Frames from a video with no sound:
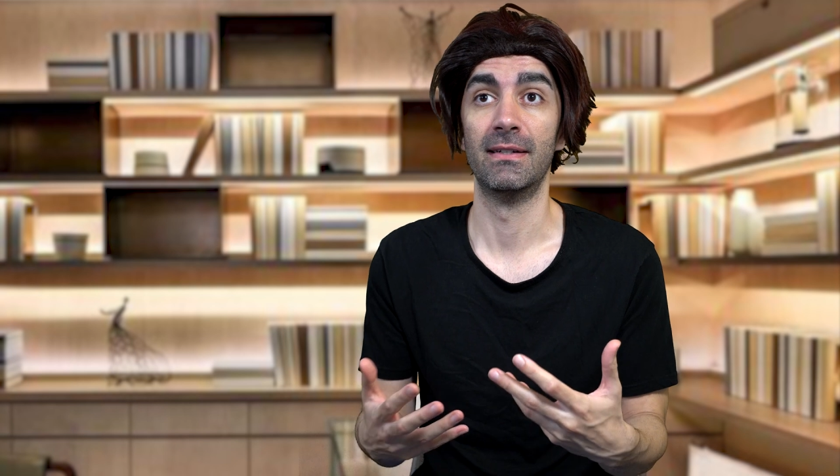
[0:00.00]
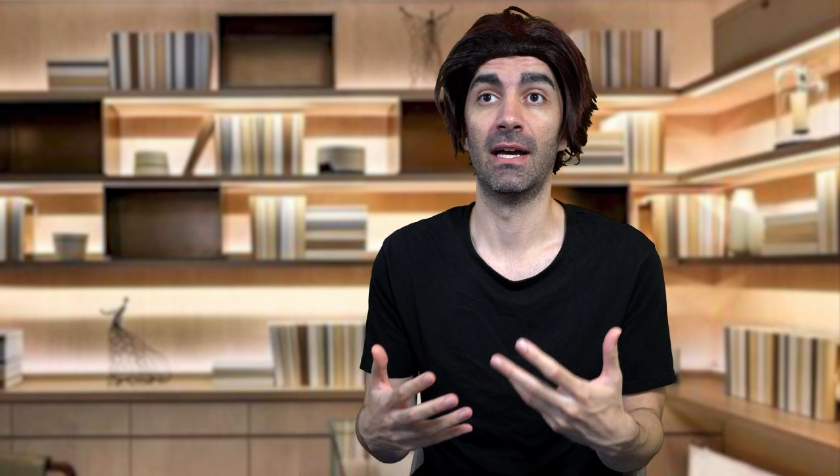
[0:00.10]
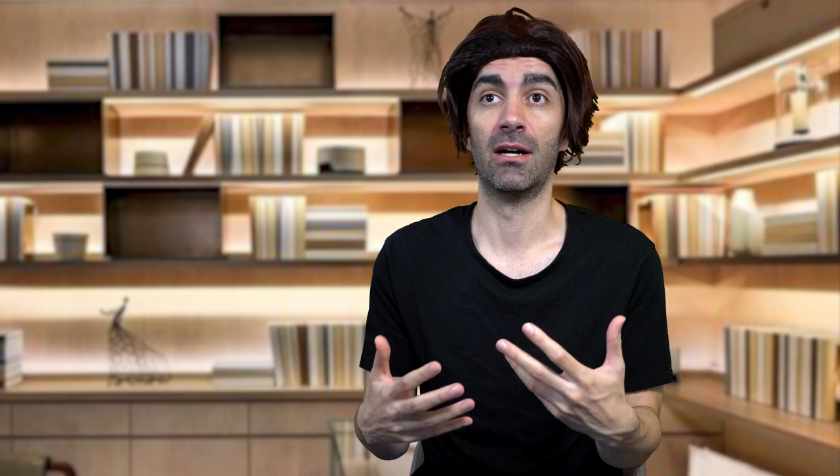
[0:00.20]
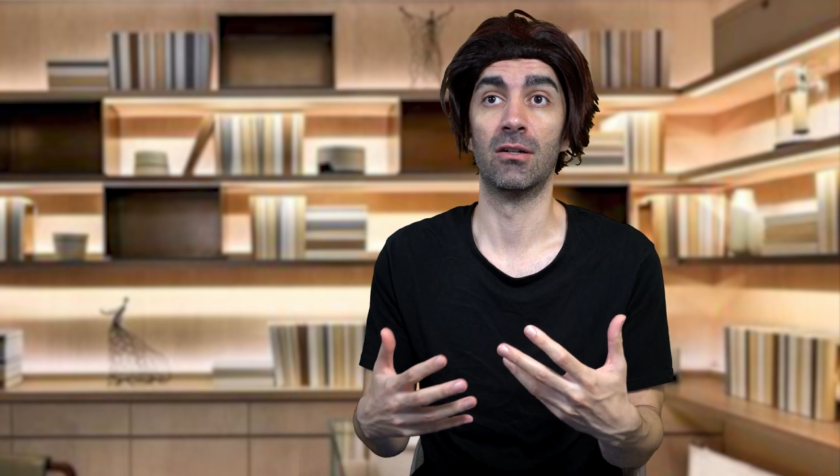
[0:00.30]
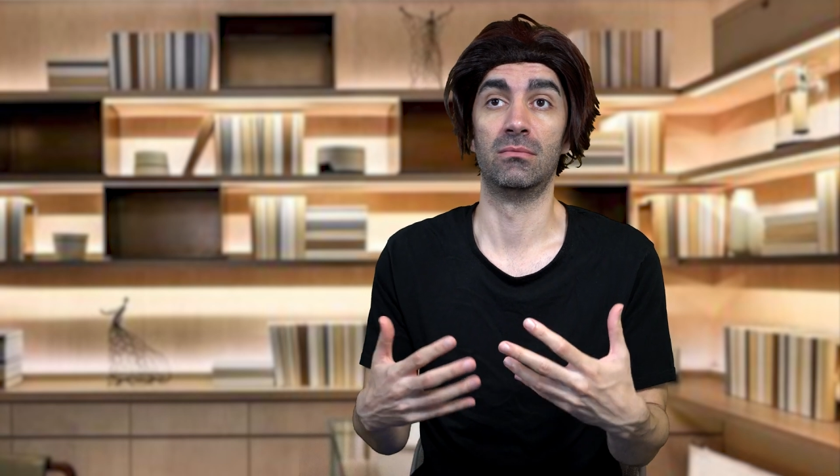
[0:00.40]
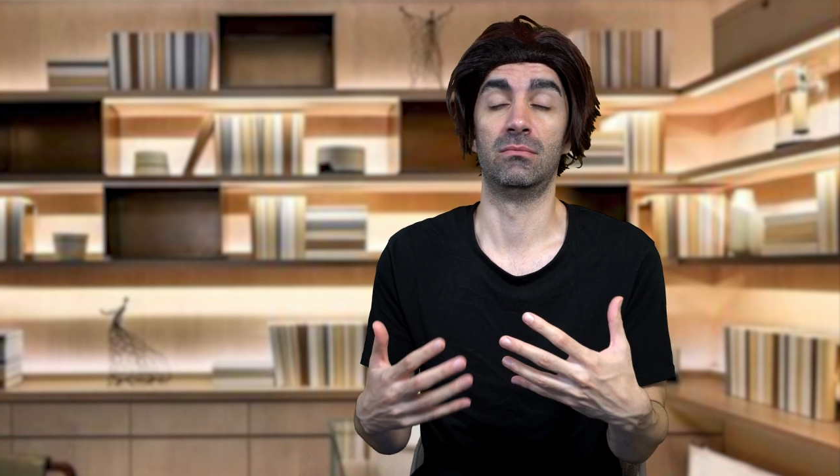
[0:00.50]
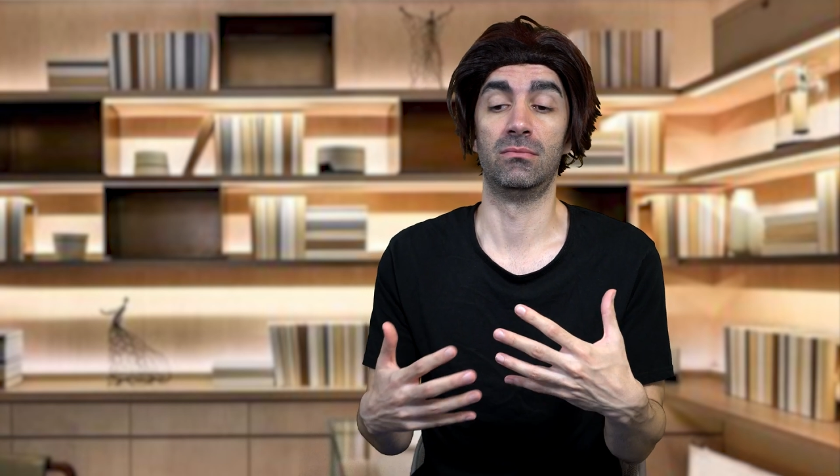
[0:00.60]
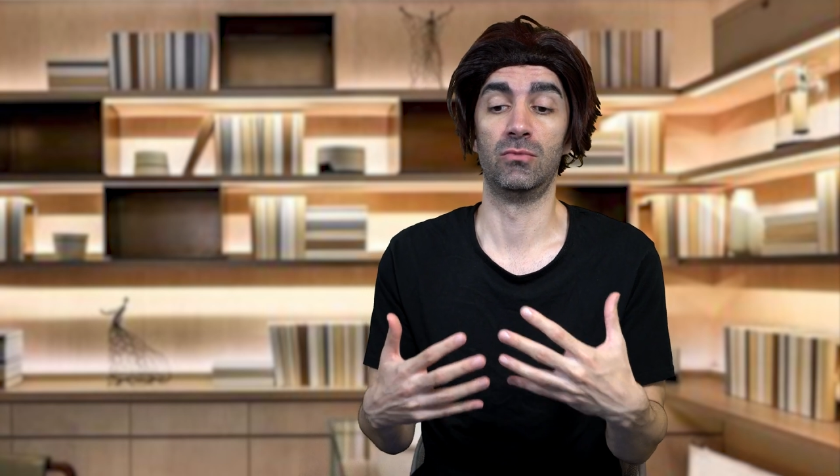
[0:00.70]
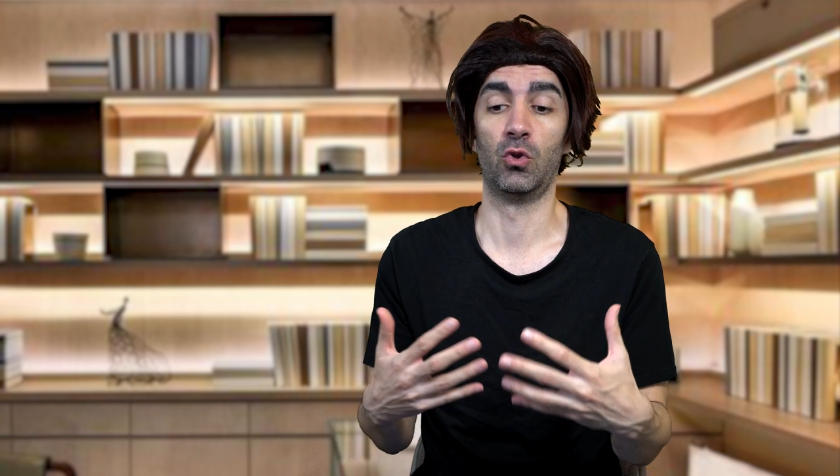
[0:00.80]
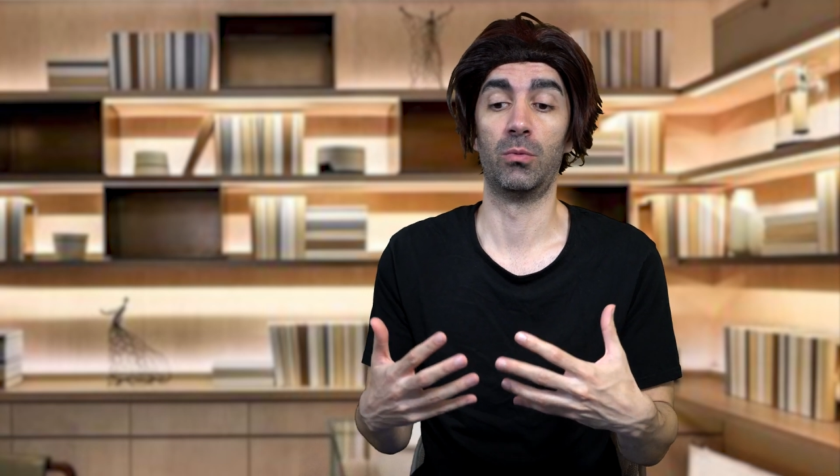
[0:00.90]
now,
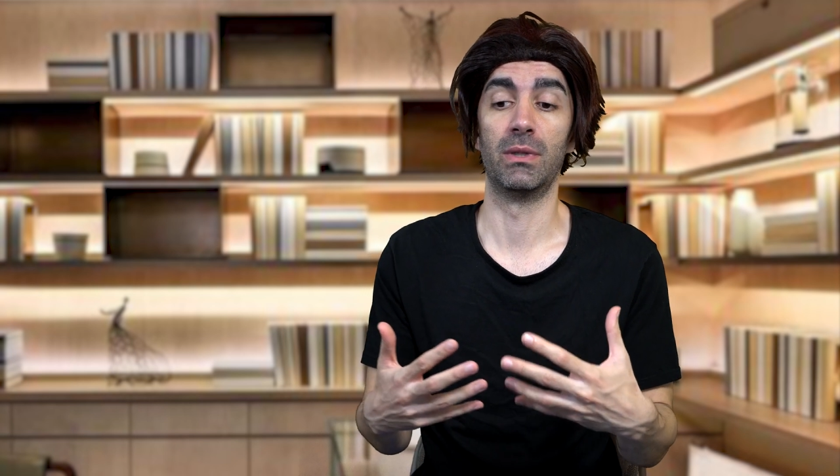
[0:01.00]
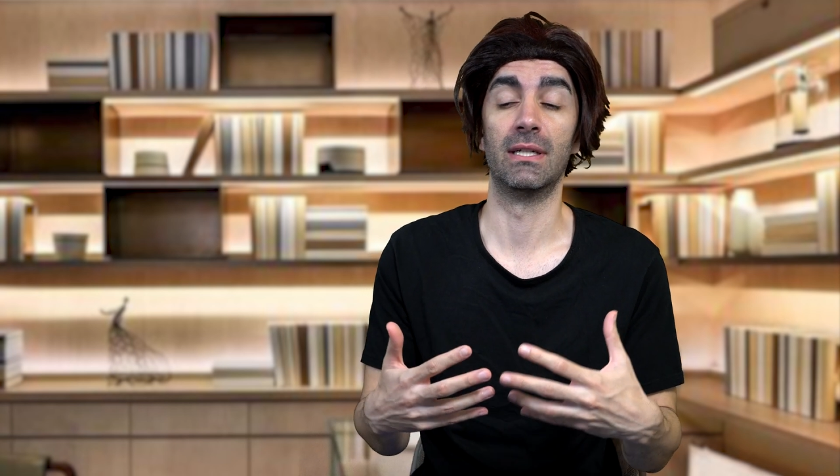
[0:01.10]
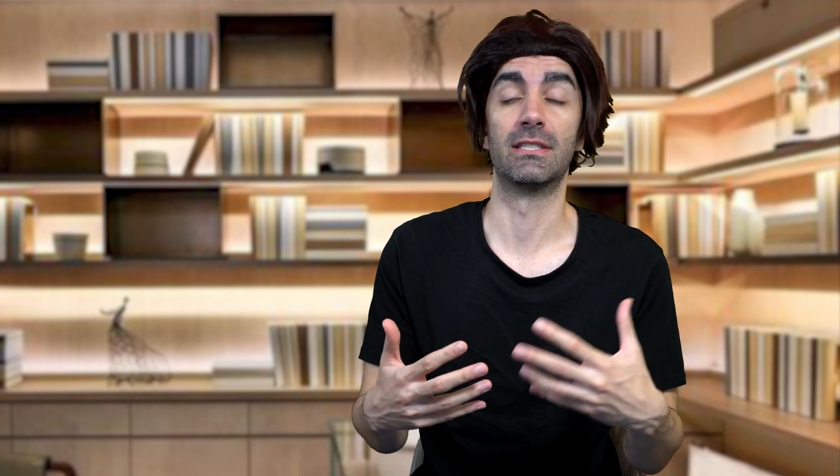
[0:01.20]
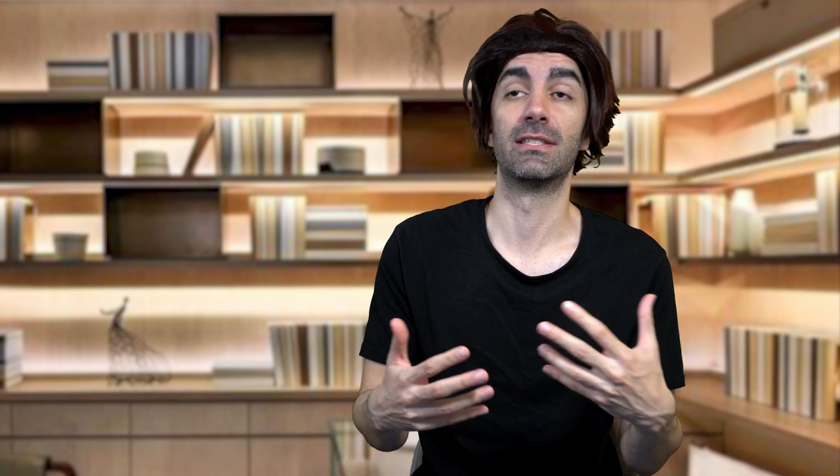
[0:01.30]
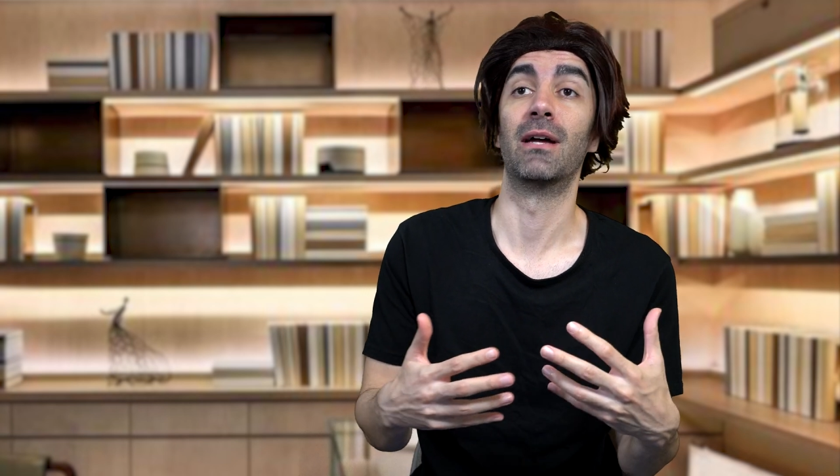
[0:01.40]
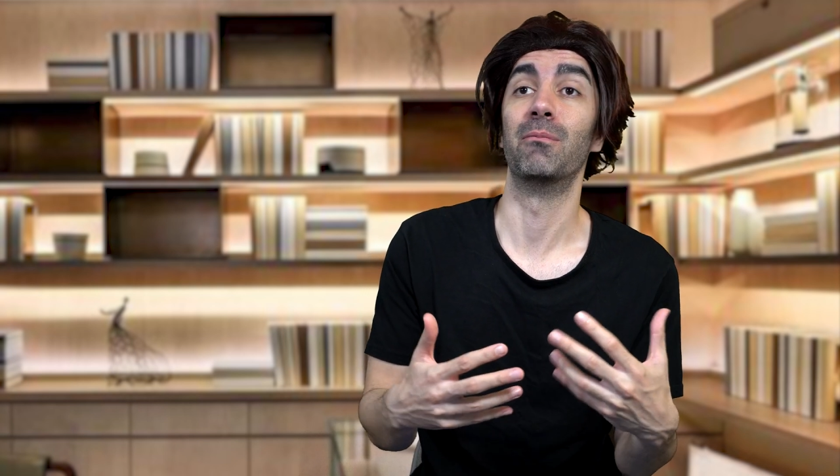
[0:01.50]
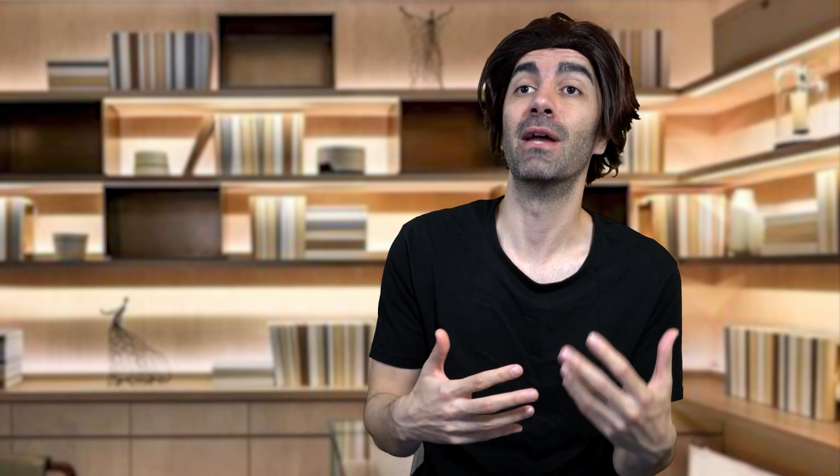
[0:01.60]
normally it's not